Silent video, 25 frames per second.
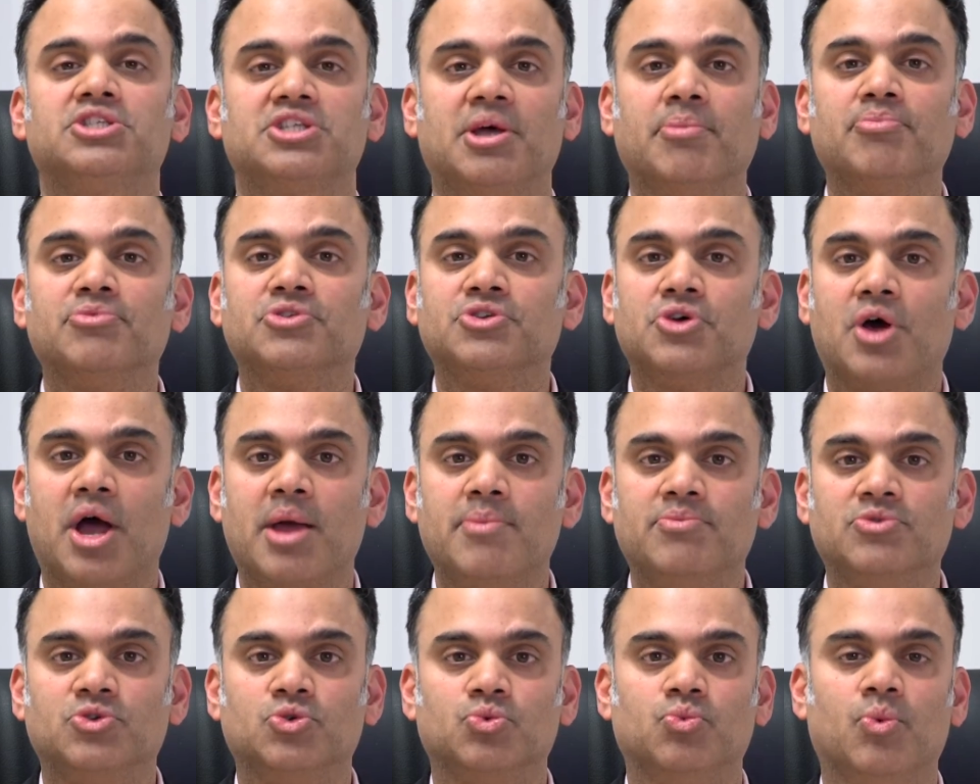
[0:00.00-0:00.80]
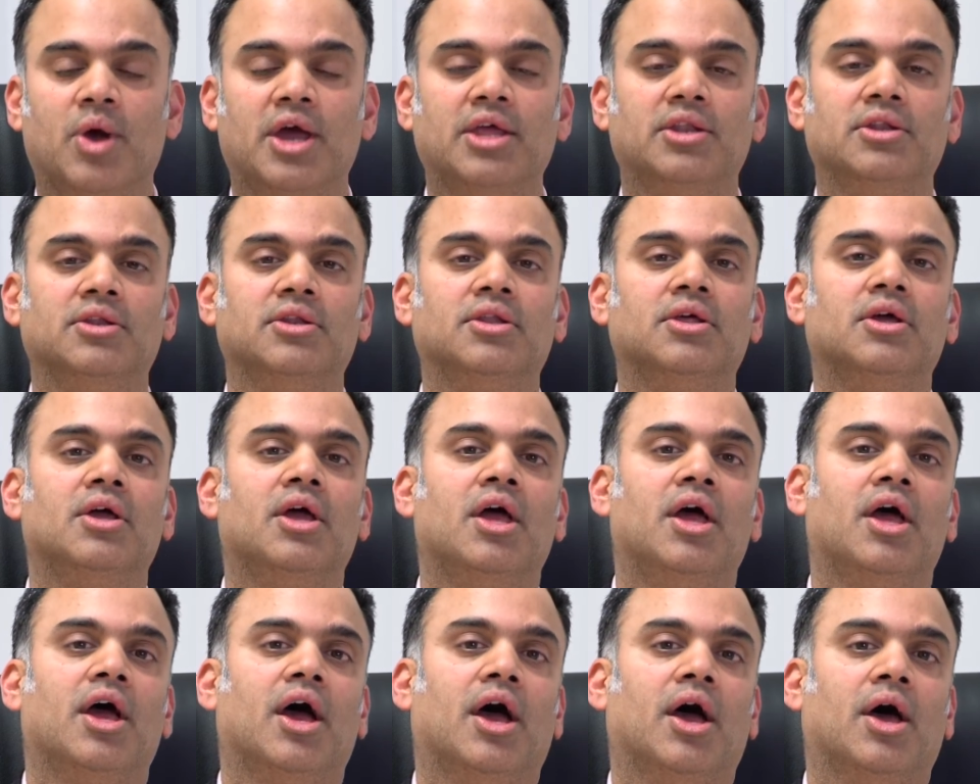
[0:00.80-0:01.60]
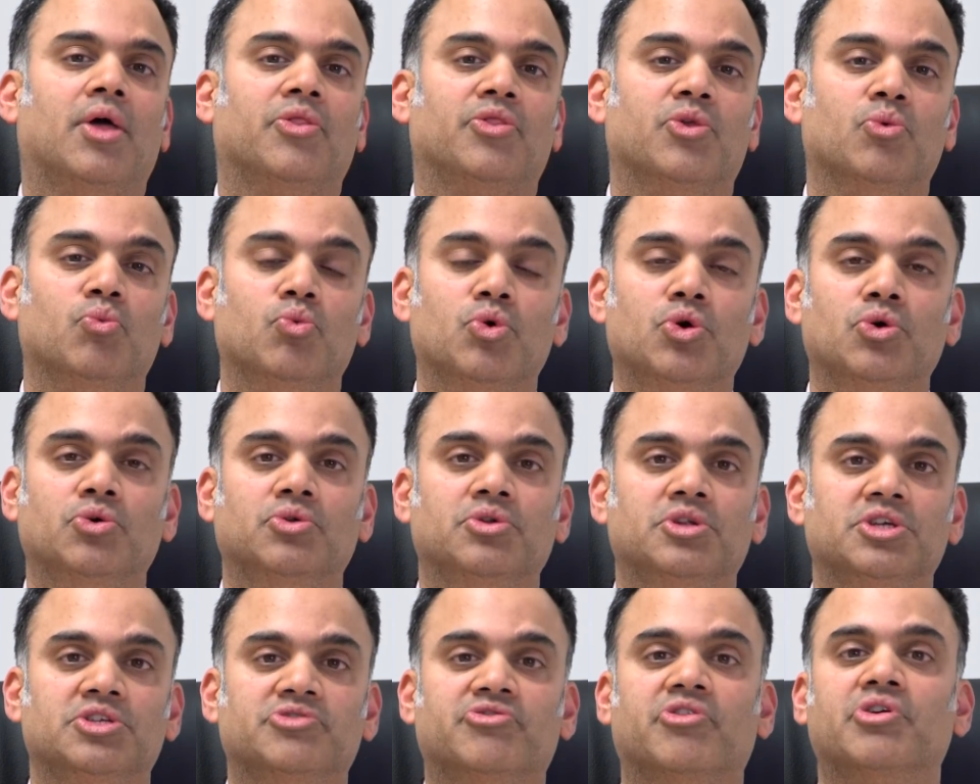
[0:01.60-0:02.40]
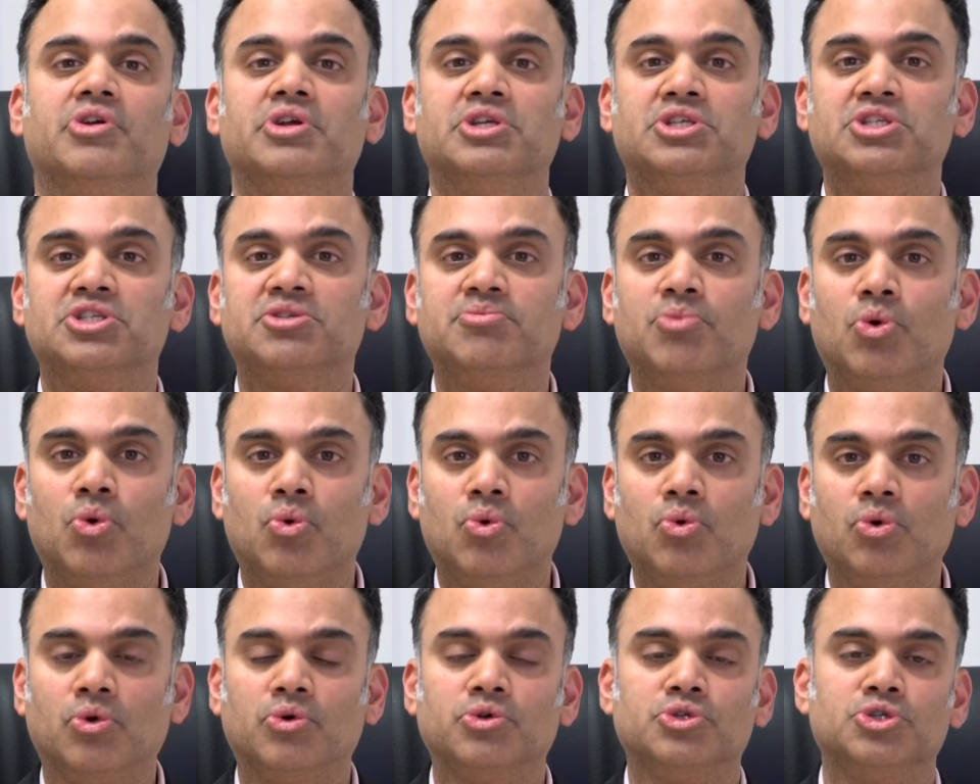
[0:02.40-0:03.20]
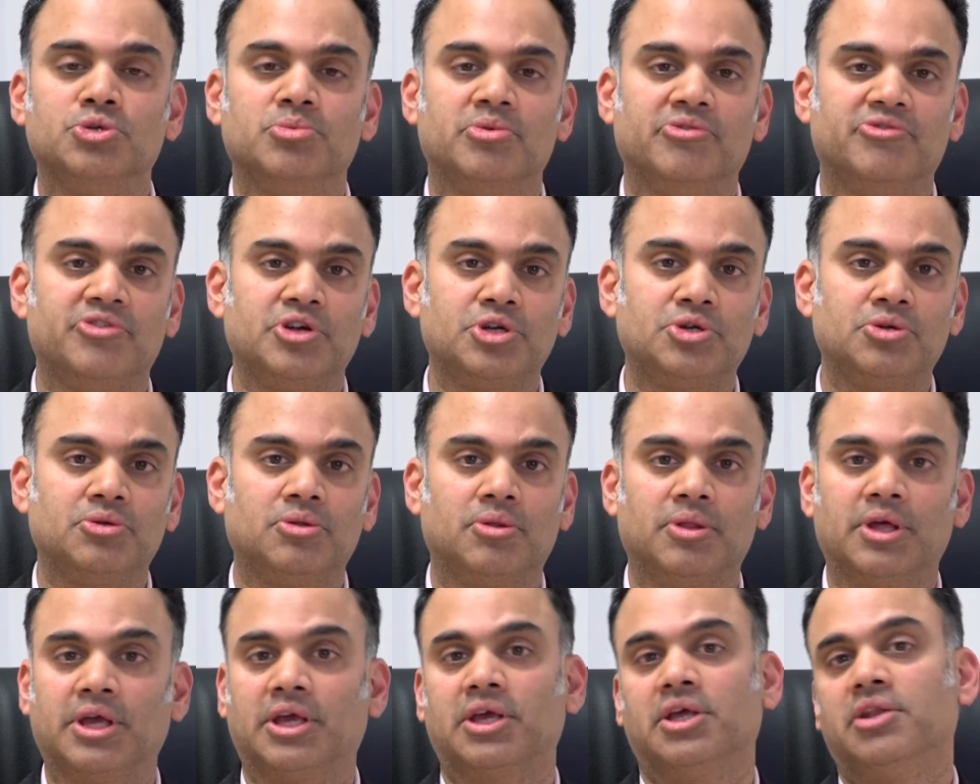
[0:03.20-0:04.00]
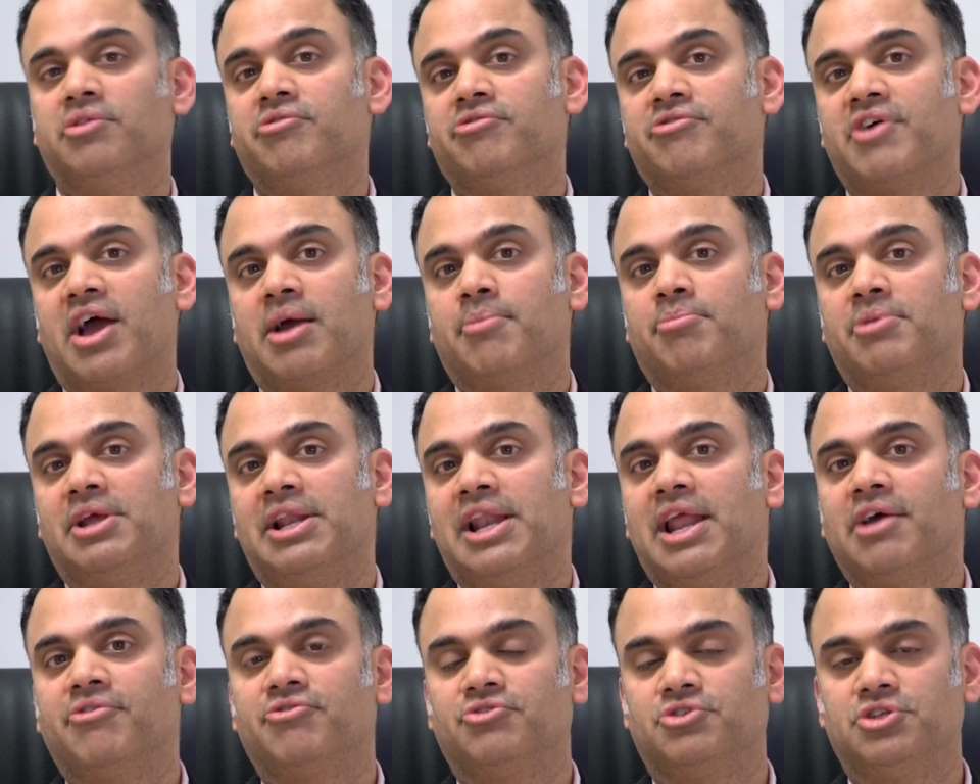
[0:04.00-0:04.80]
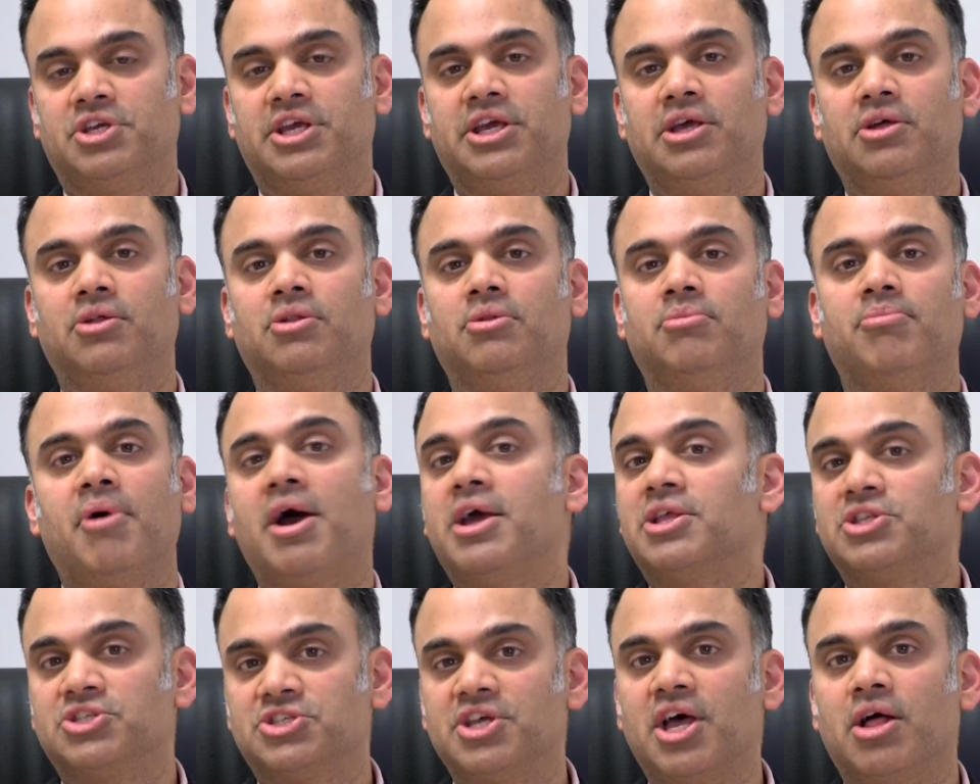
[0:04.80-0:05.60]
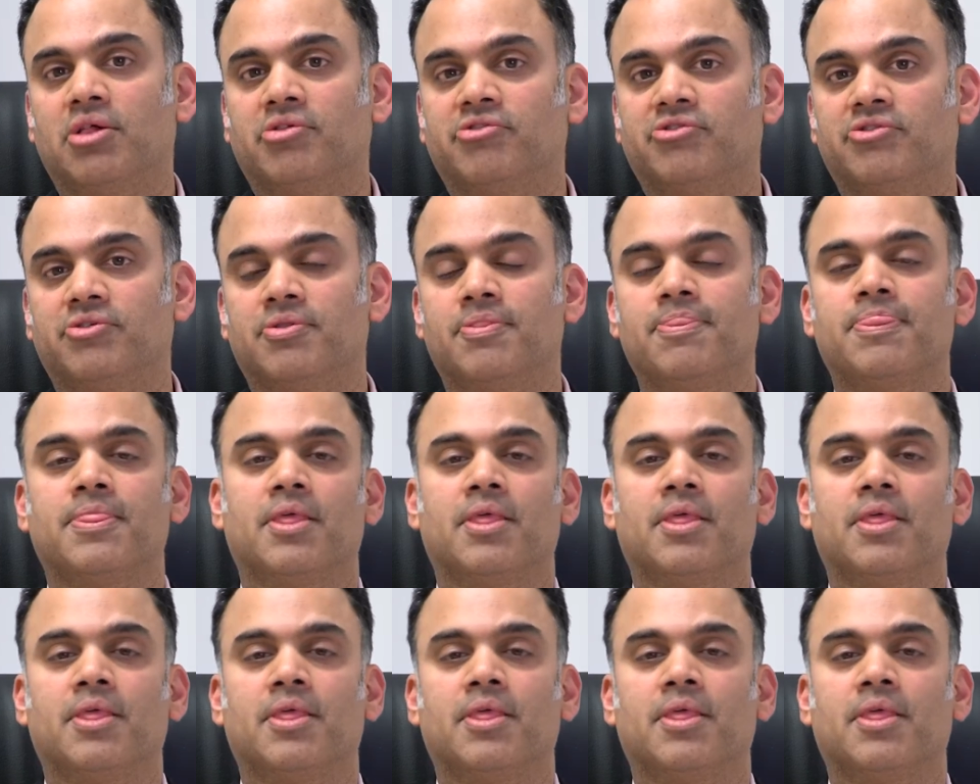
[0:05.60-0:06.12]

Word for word: Sometimes when the wound is very small or superficial, it can in fact be left to heal by itself.